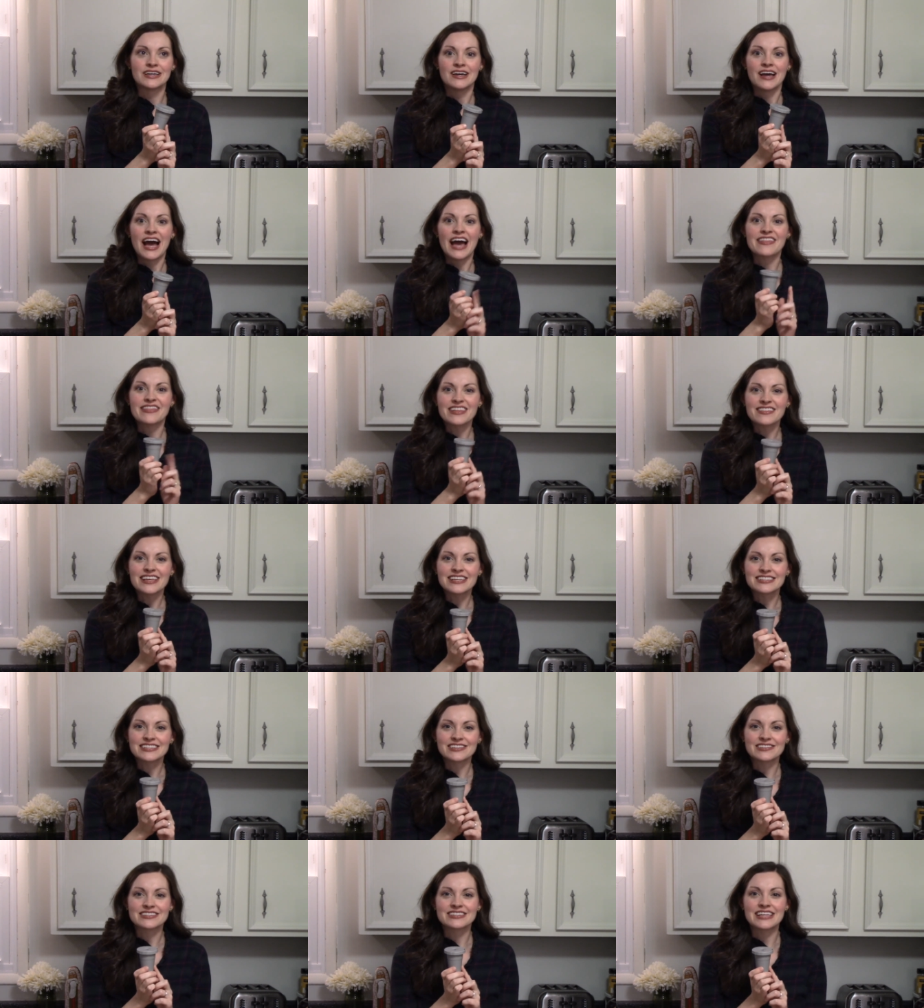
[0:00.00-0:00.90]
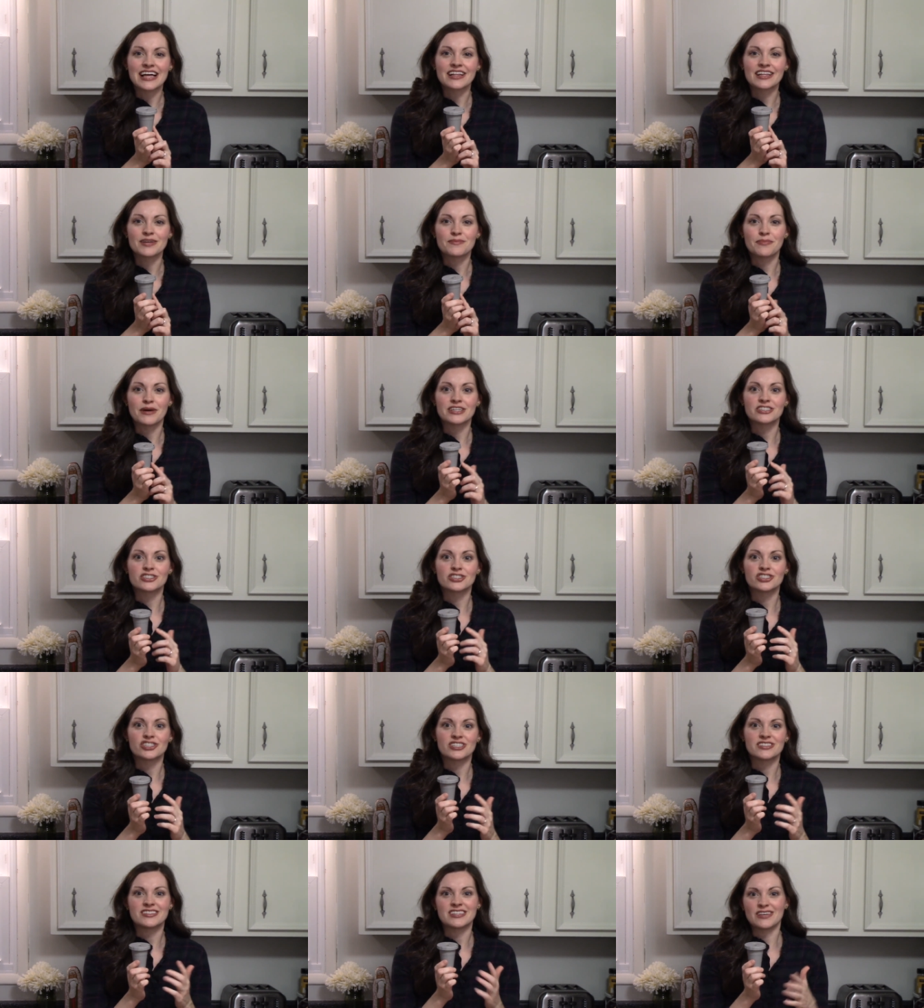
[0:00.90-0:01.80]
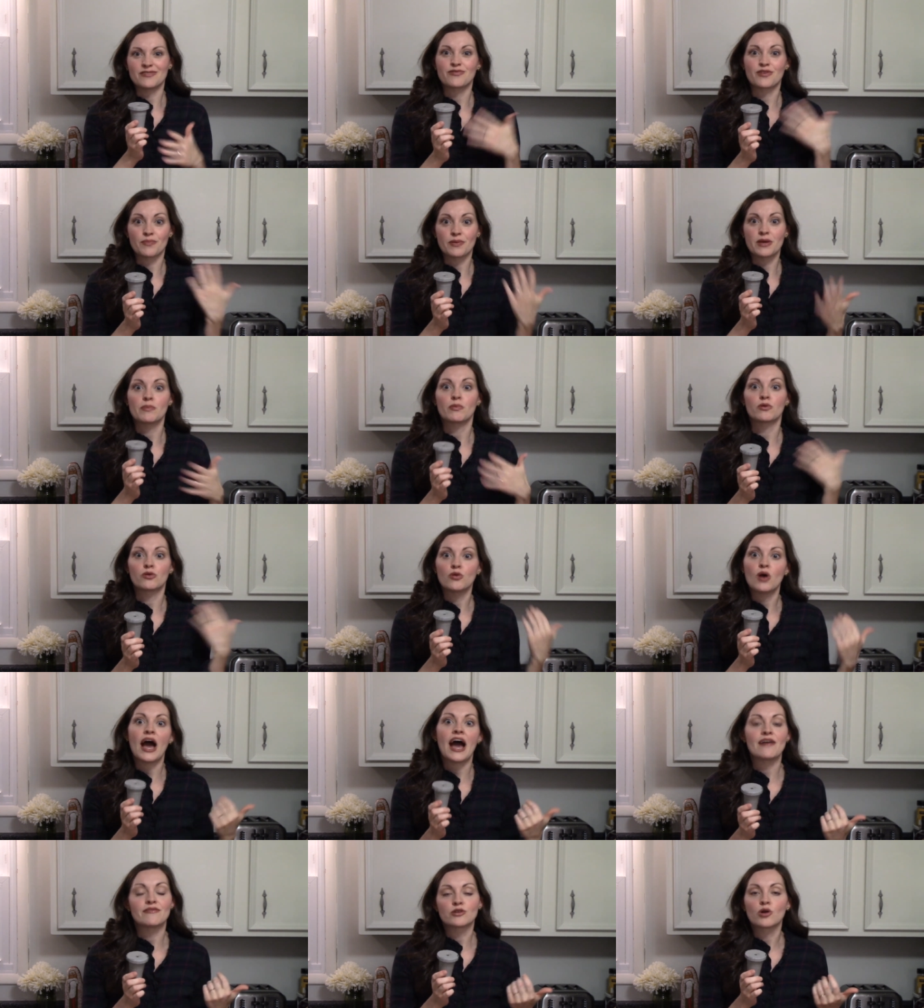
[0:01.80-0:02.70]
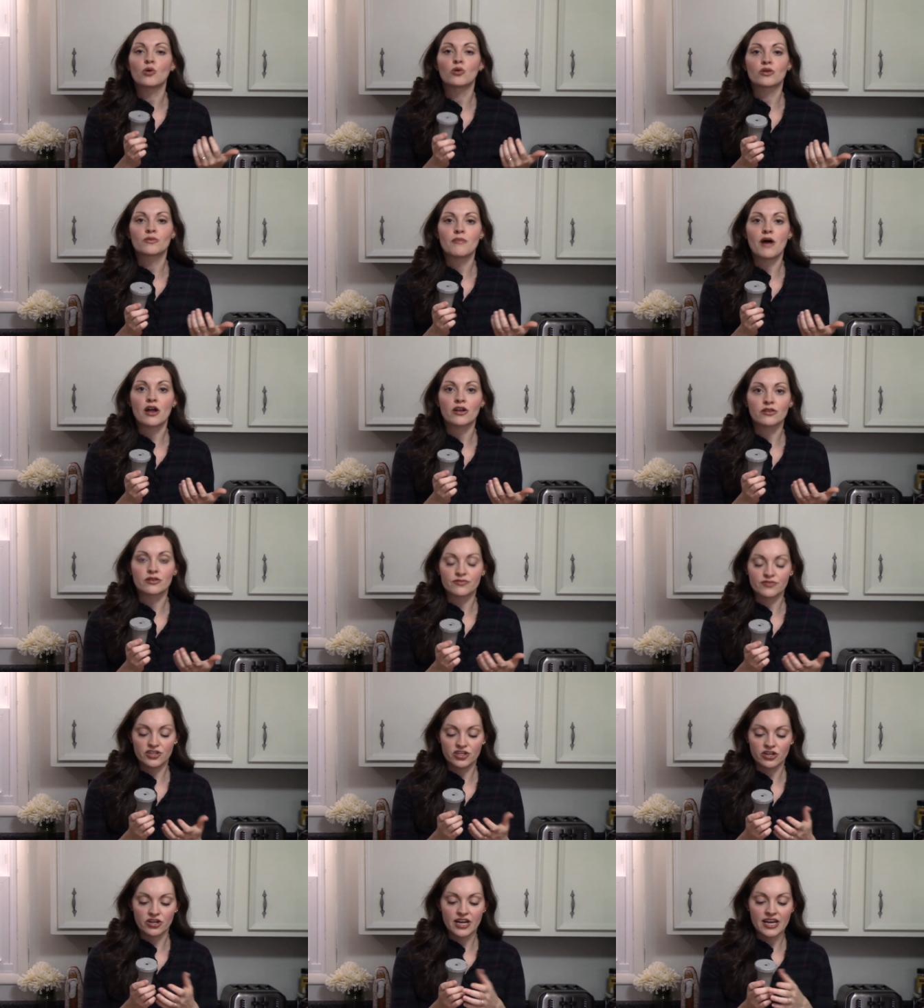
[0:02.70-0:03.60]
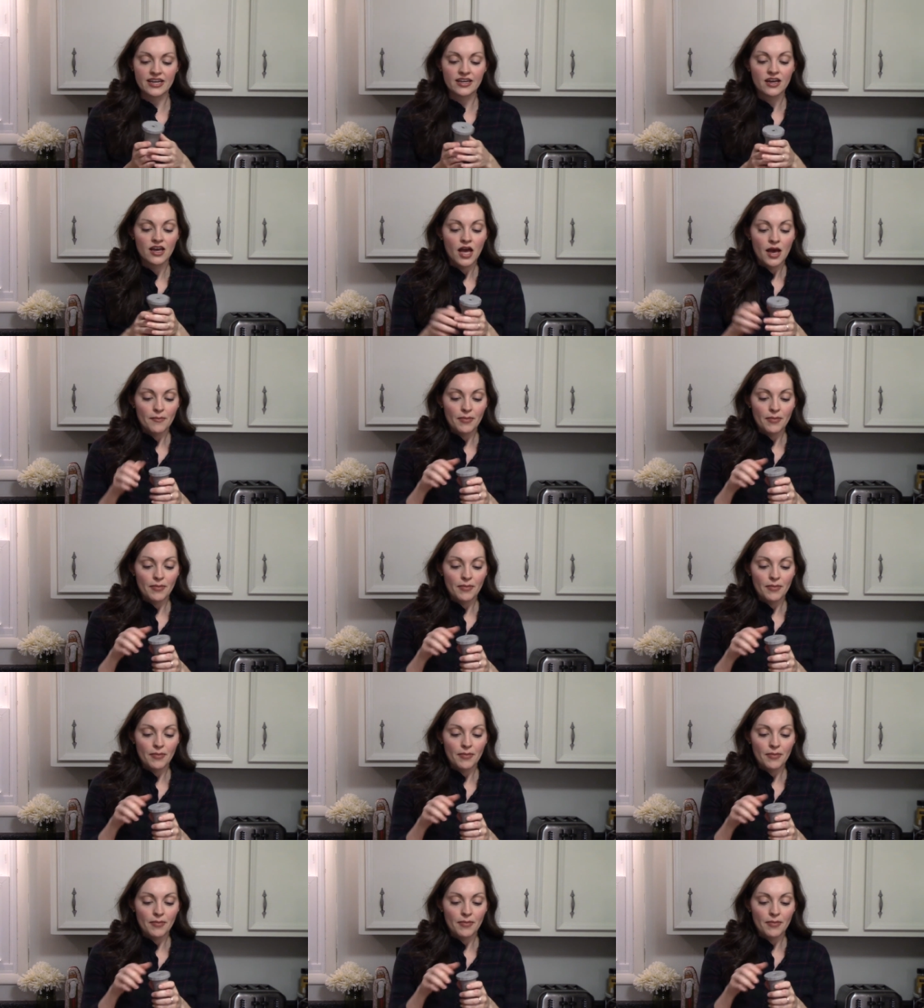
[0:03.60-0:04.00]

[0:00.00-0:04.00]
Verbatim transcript: I think they still sell it, but just for people who have an older model of Keurig.